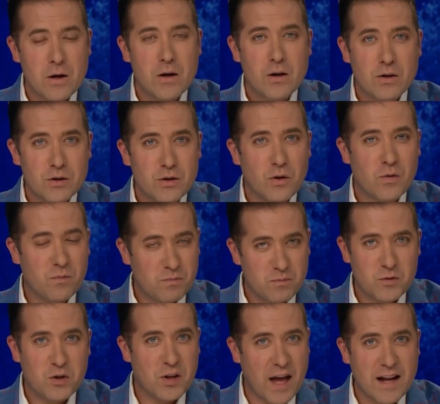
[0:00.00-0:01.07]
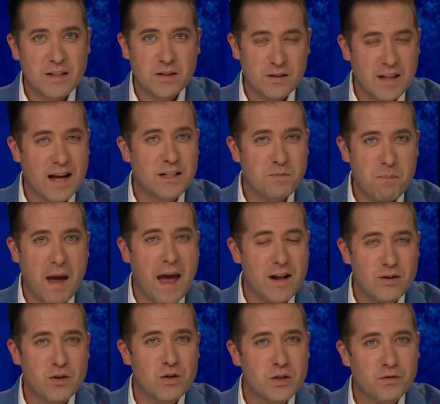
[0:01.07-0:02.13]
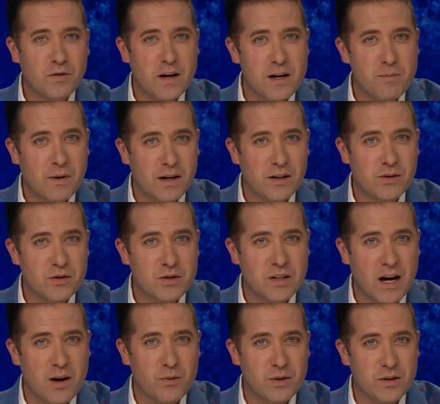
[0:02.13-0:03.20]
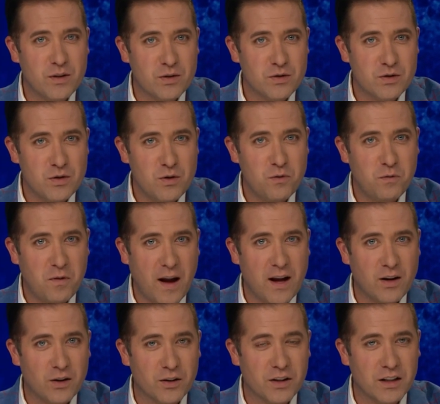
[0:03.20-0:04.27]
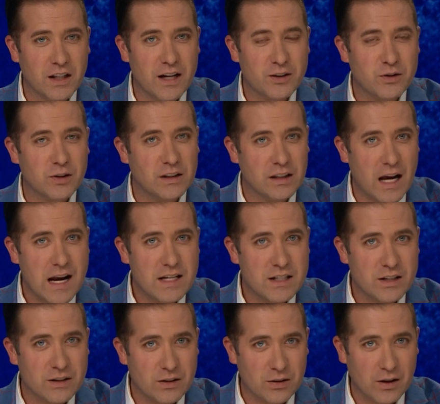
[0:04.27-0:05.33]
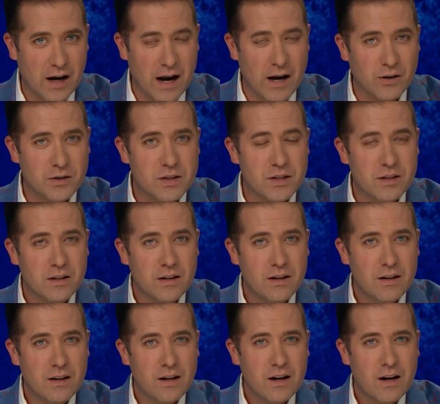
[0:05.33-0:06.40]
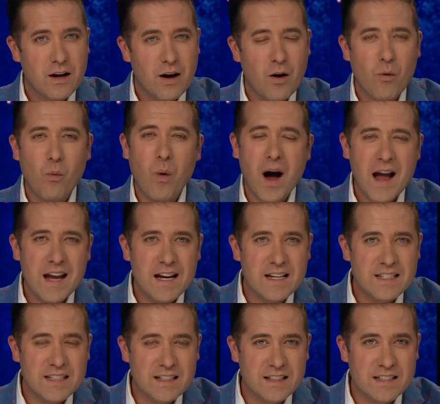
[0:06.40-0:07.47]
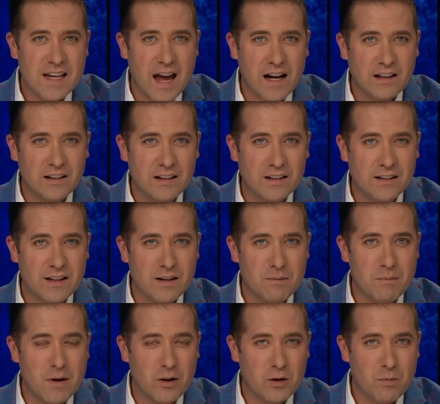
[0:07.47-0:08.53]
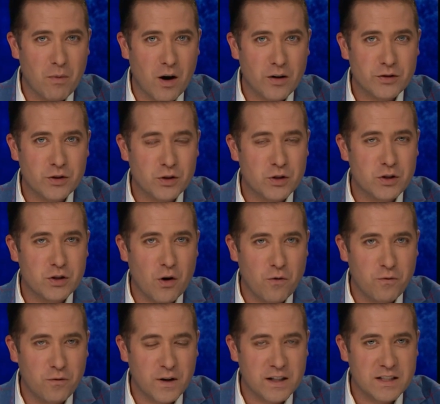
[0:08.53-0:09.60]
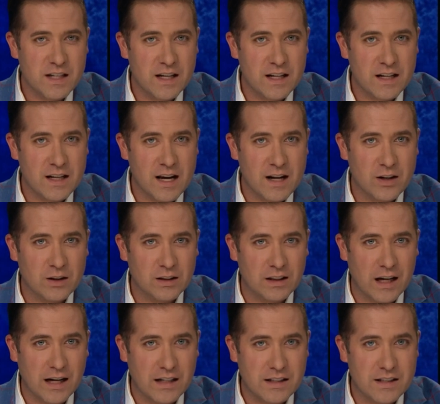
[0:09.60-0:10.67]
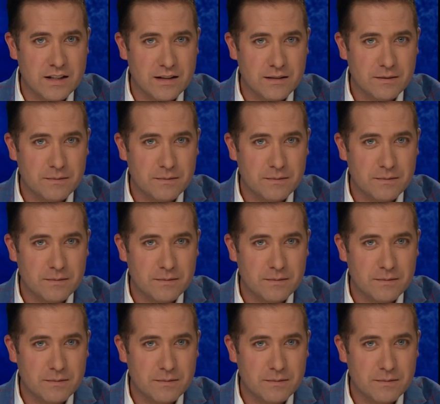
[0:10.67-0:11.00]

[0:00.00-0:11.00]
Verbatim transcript: So, so that's, that's bad news for anybody who's got one of those newfangled electric lights at their house. Why is it exactly that Miller moths are so fixated on our lights?